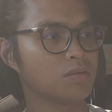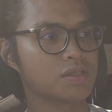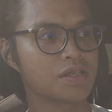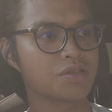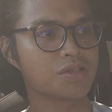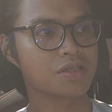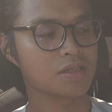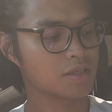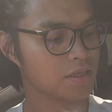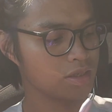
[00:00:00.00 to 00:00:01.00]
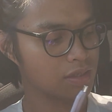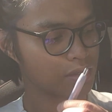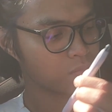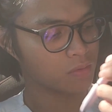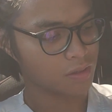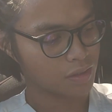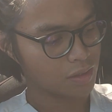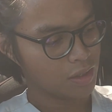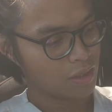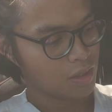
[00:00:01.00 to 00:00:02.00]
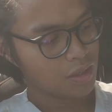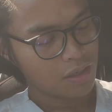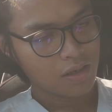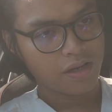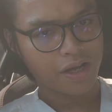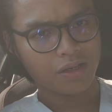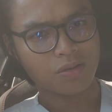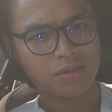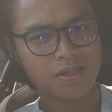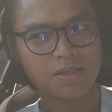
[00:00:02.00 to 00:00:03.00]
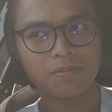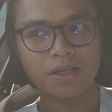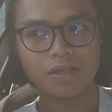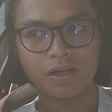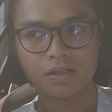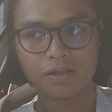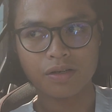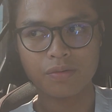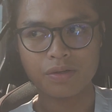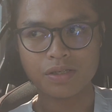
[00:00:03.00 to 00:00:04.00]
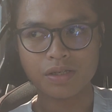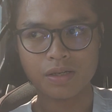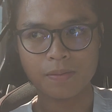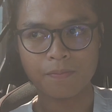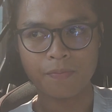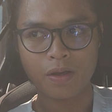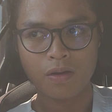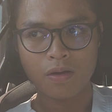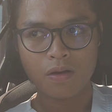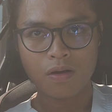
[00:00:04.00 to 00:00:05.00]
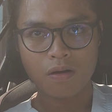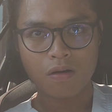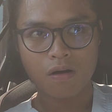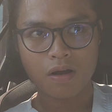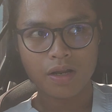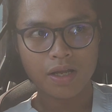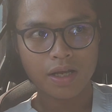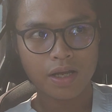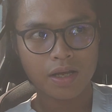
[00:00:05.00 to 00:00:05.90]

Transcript: interested in this one diagnosis by a doctor. It was chronic